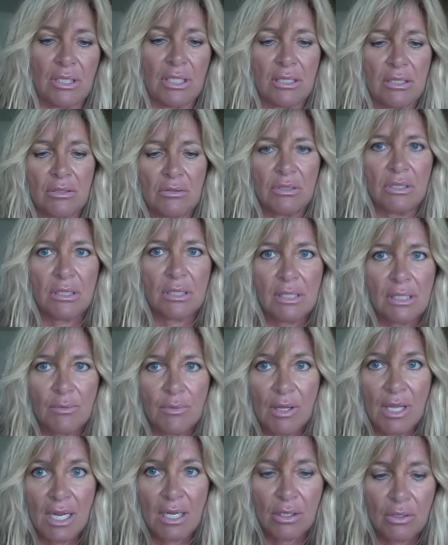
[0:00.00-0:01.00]
You guys don't need to see
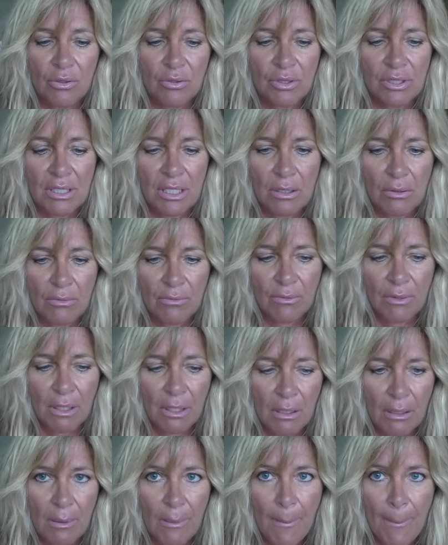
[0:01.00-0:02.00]
me that close, I don't
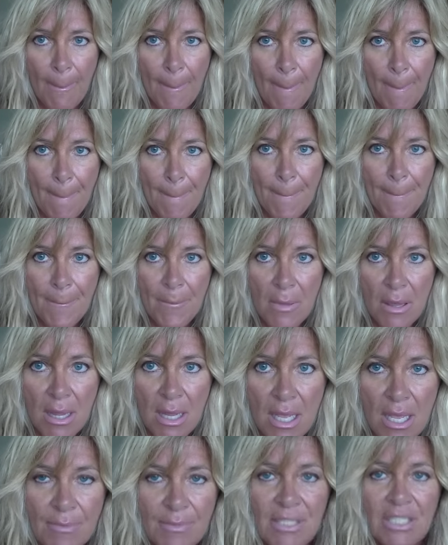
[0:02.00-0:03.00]
think.
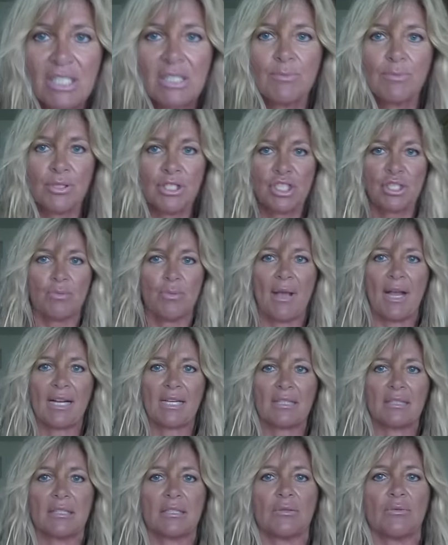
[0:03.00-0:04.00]
let me just put you
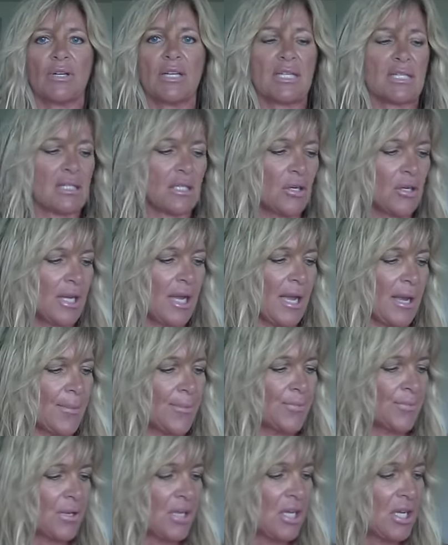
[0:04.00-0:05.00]
back a little ways.
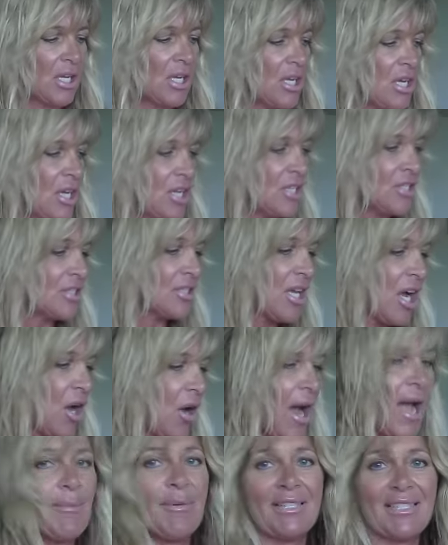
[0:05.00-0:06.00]
Okay. So
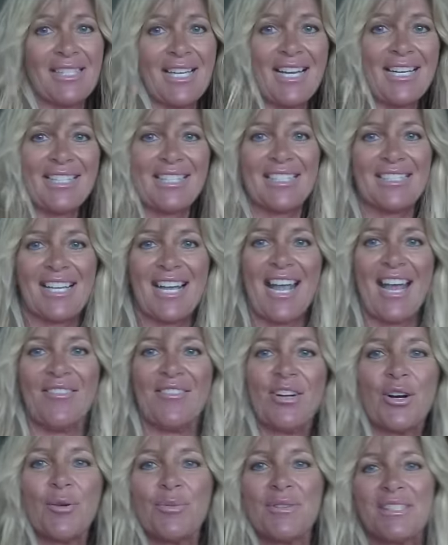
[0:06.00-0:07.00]
I'm excited because I
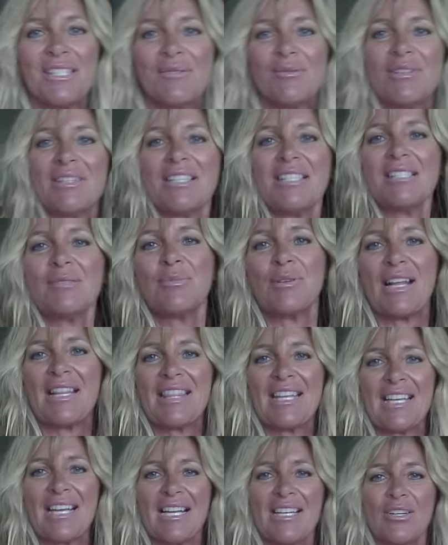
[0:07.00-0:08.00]
haven't opened some of these, but I
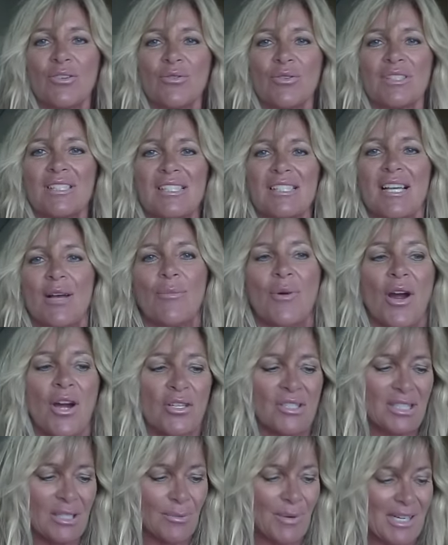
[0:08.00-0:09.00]
think I know what some
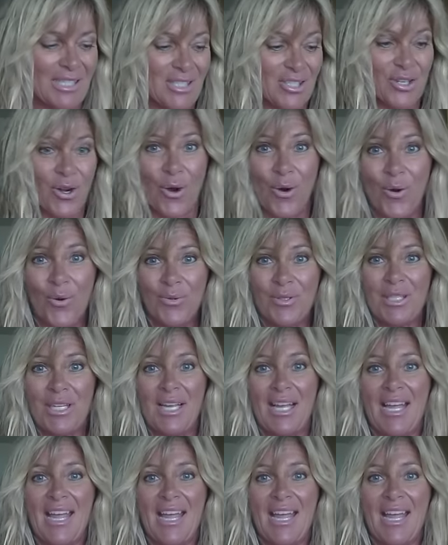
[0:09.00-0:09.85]
are, some I don't.